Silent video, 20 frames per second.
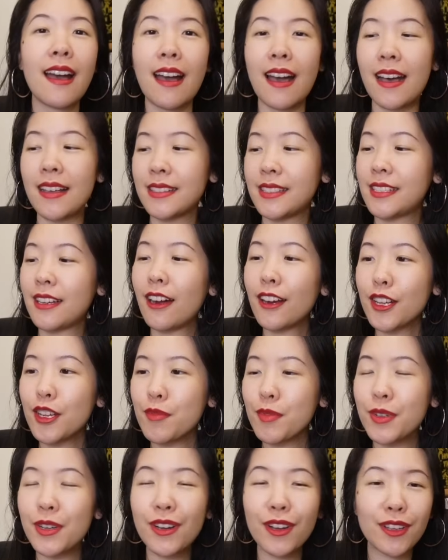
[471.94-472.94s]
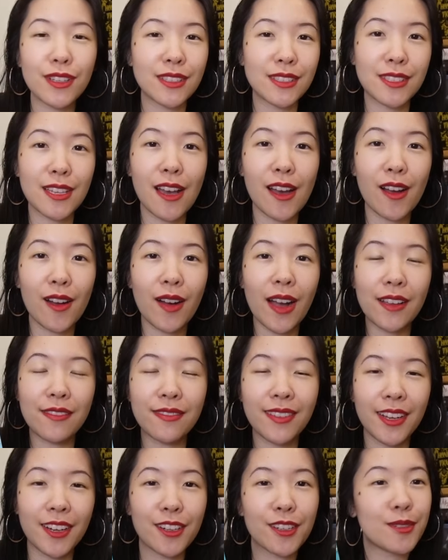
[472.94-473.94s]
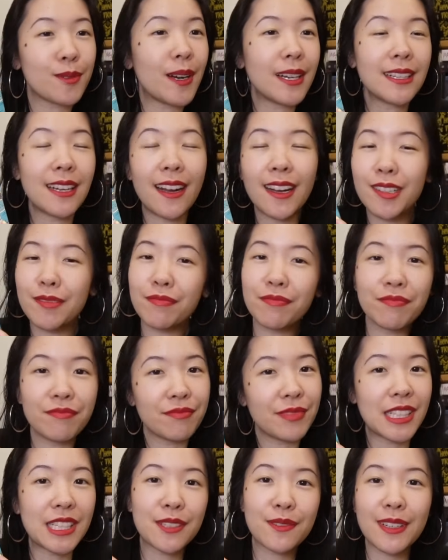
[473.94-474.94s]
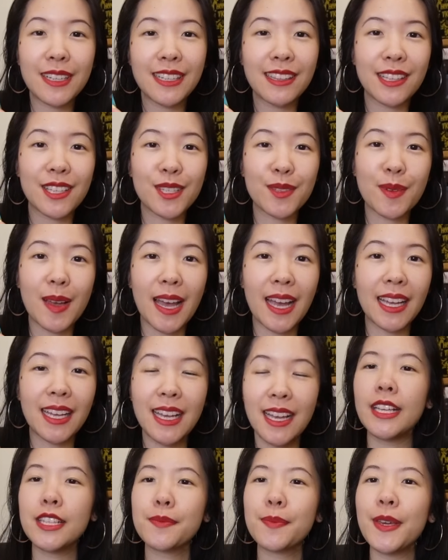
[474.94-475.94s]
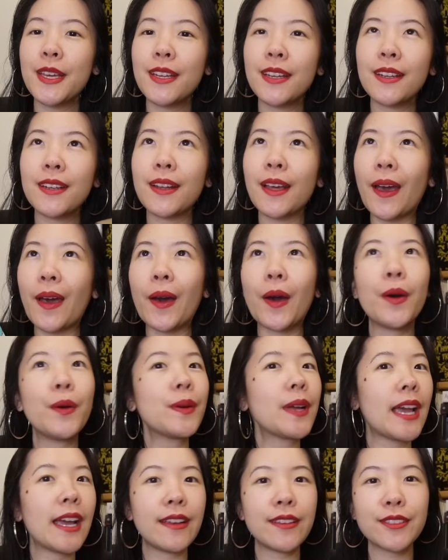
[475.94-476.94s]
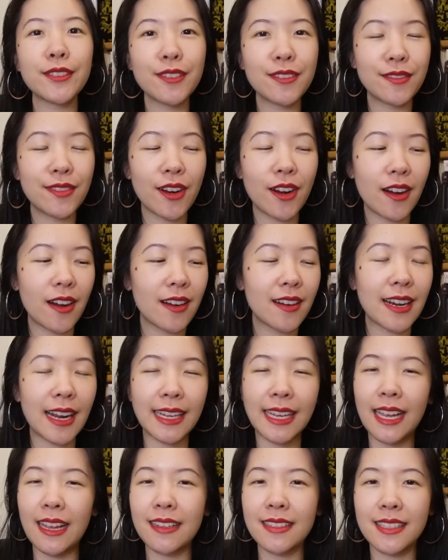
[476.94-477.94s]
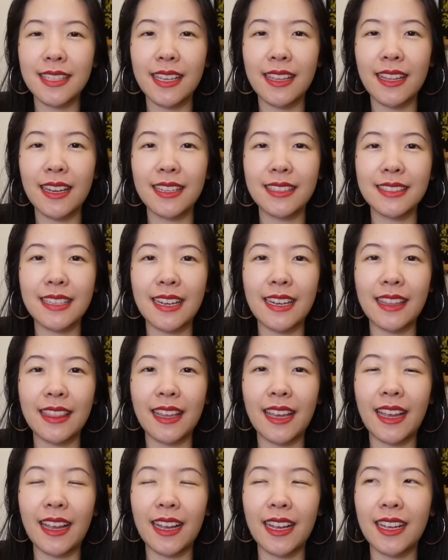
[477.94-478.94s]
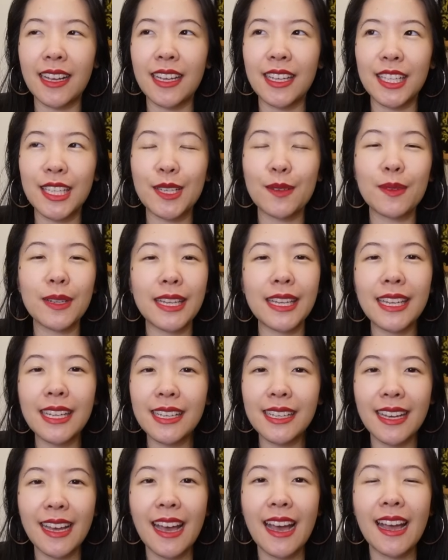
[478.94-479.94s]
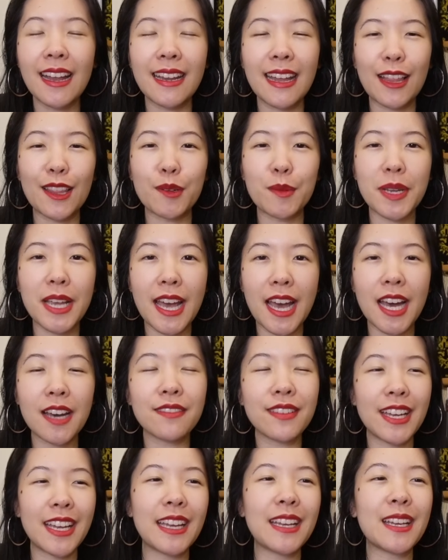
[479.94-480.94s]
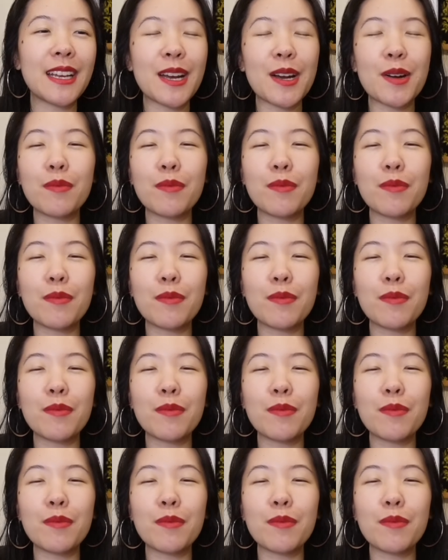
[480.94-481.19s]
has the audiobook, so I figured why not? Let's read it this way. It's been okay so far. I can't say that it's anything unique now that we have a